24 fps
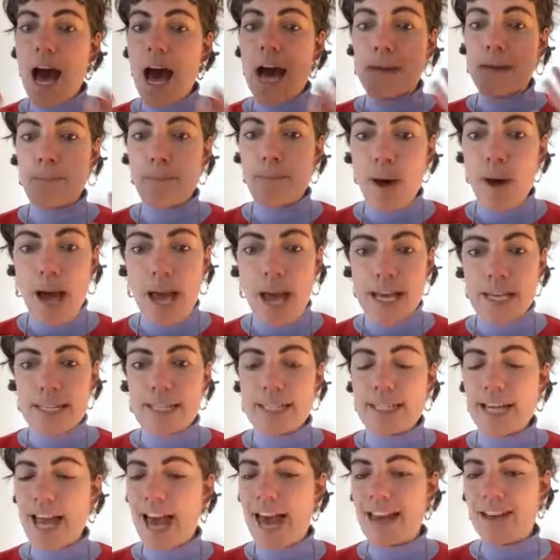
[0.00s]

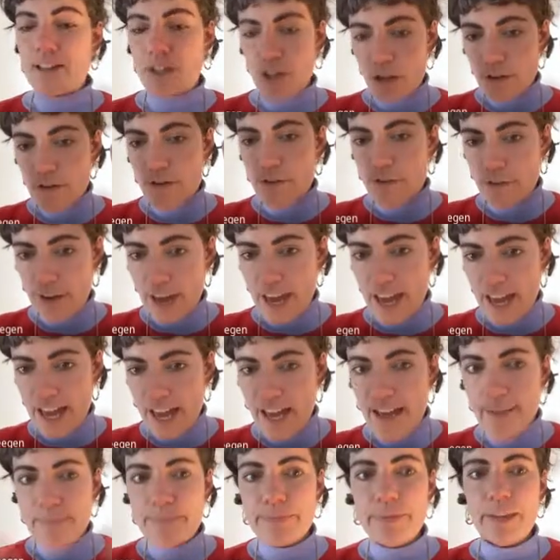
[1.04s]
unbiased and
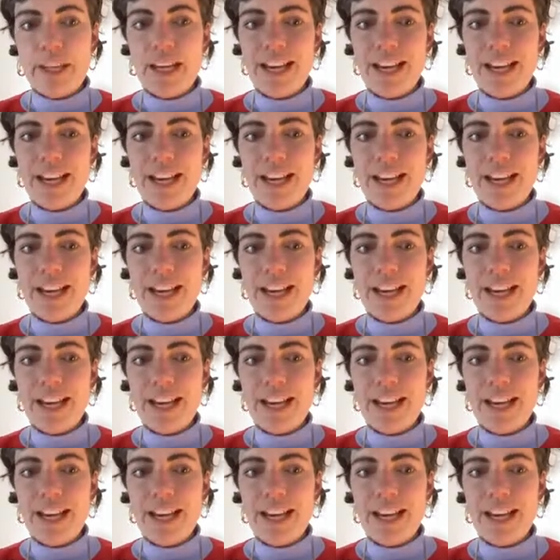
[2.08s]
fair.